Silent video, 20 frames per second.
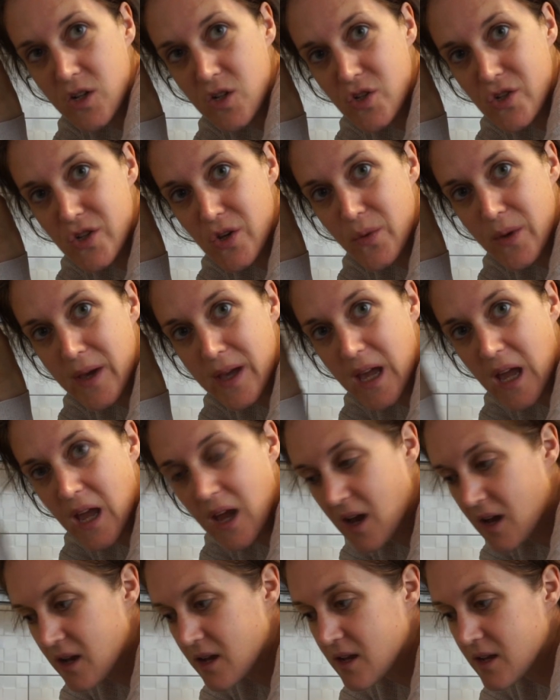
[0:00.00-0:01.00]

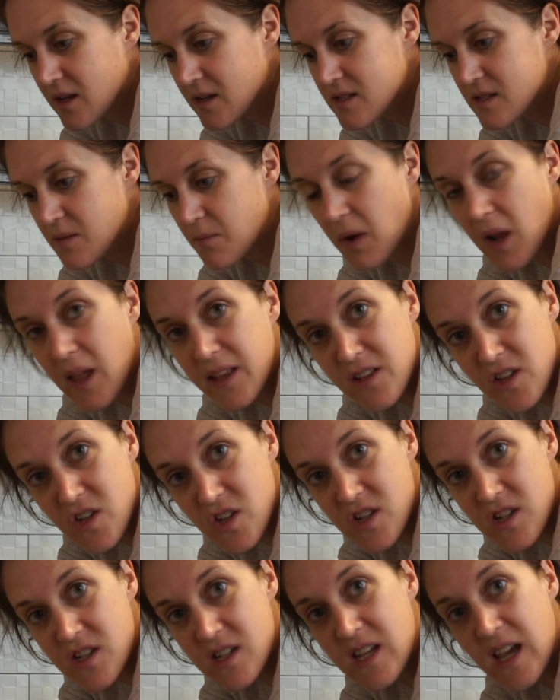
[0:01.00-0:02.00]
doing some
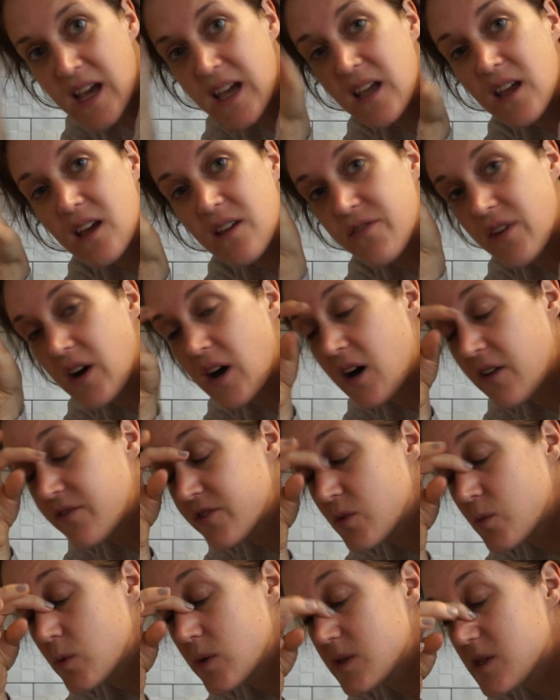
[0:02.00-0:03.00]
lunch to take for
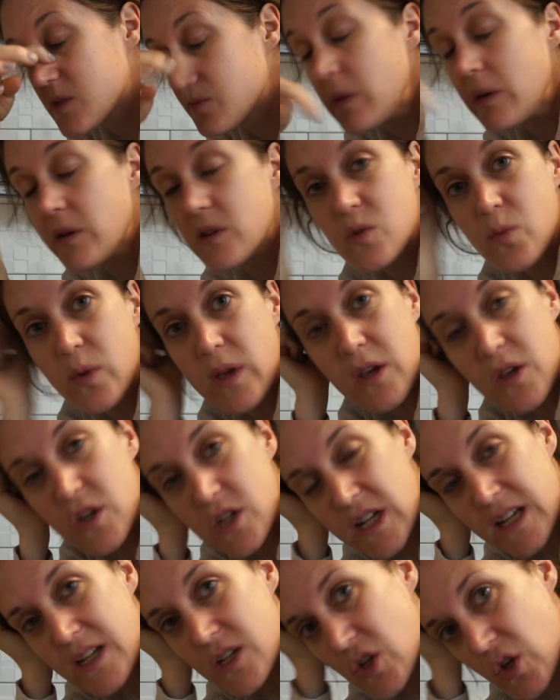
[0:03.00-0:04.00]
afterwards, because we
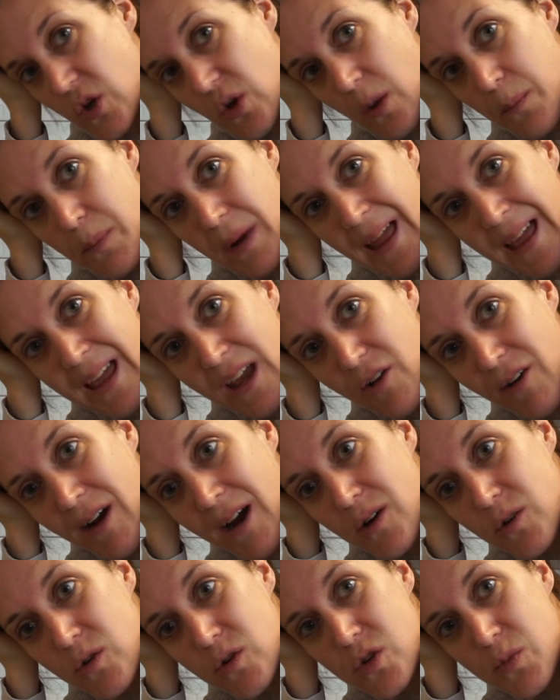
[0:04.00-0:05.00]
usually do a
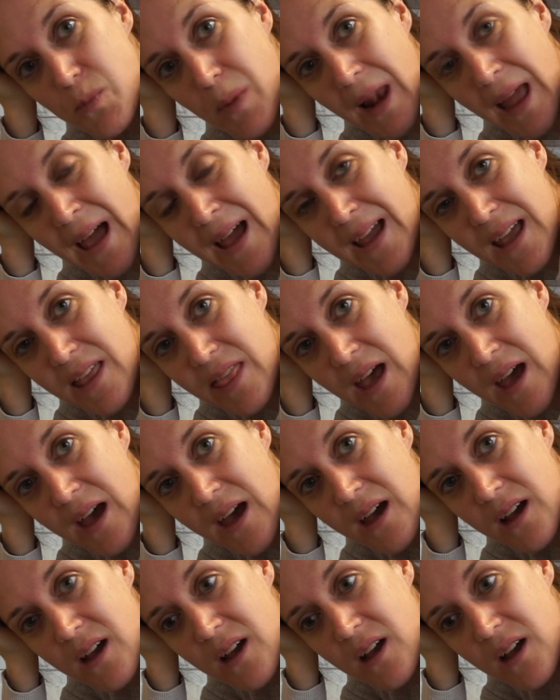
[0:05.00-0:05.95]
playground play there